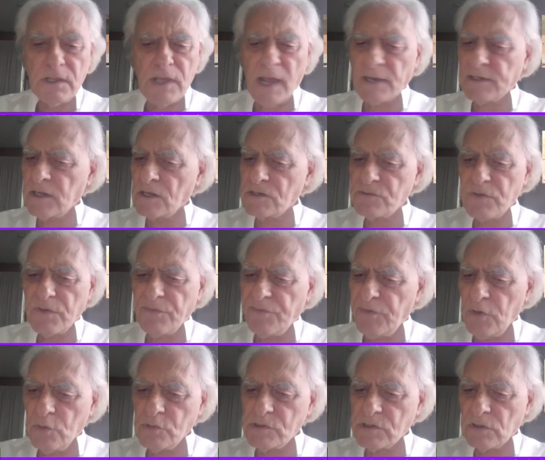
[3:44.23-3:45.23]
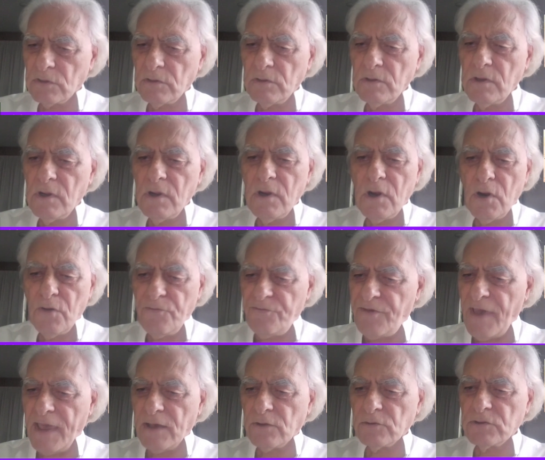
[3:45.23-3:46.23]
Qatar's refusal
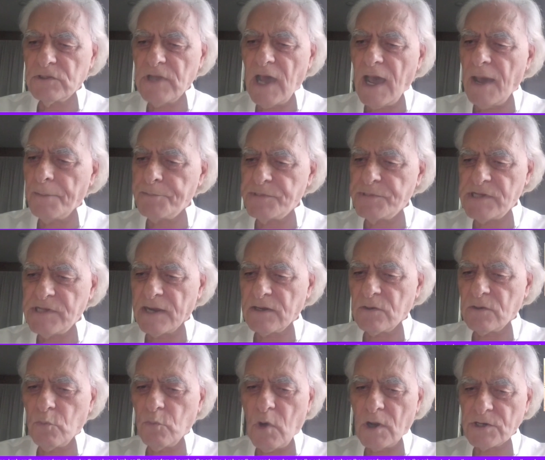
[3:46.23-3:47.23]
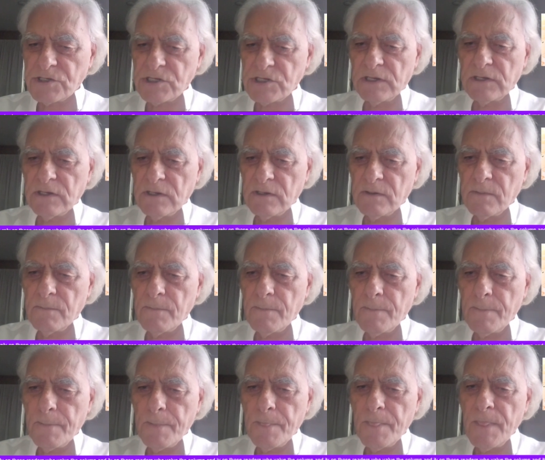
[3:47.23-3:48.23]
failed to upset Washington.
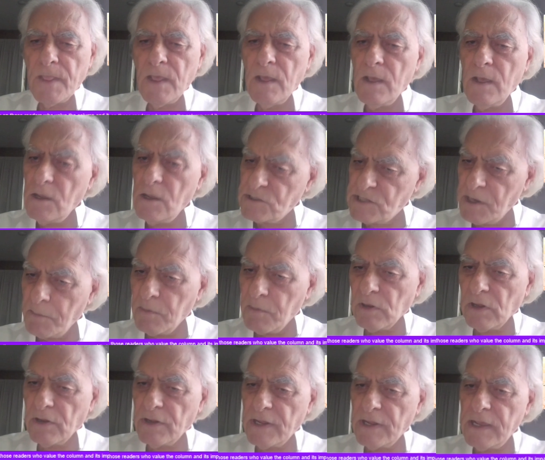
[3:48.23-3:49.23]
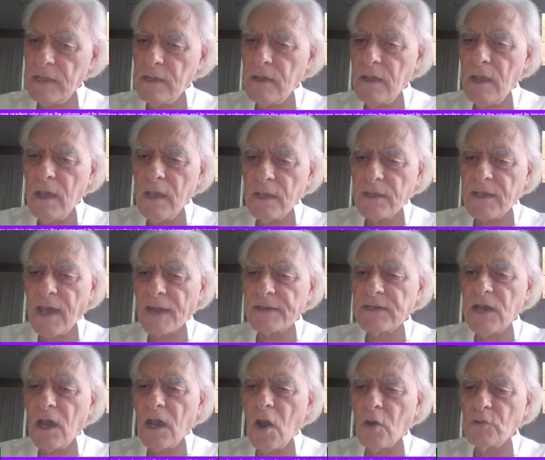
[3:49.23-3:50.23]
Similarly, Qatar